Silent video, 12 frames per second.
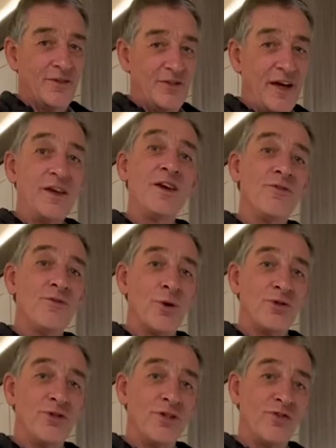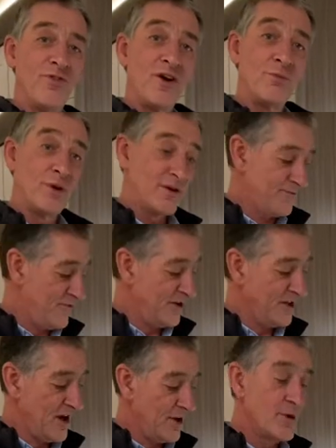Thank you for watching this very brief
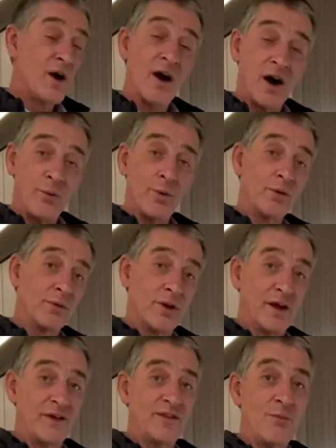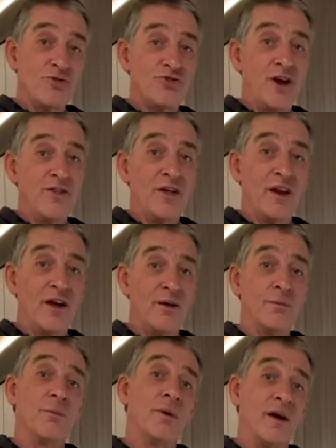video. I will uh, demonstrate the
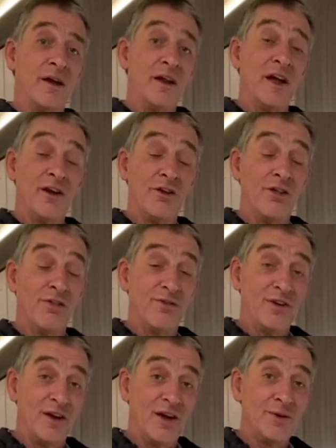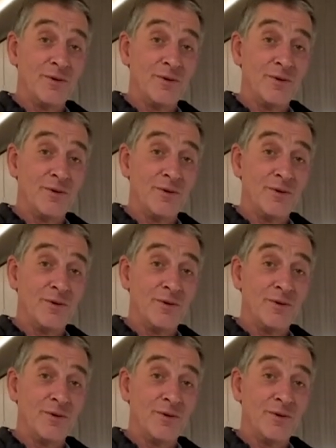alarm in another video.